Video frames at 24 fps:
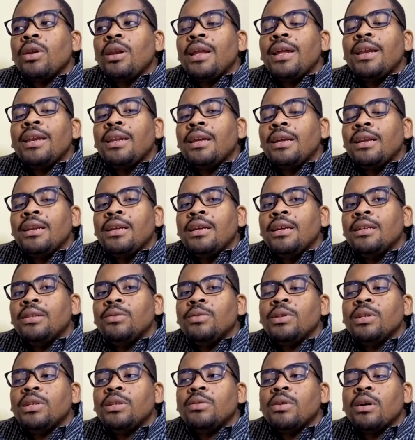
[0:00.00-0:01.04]
lending needs,
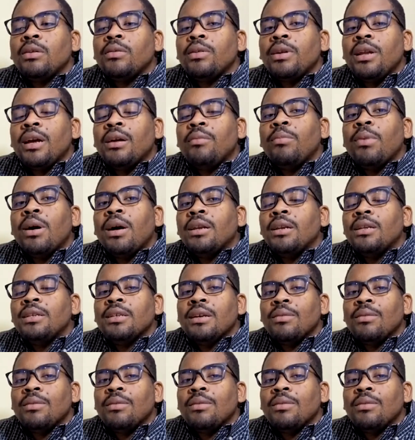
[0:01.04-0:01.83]
which is what really a bond is.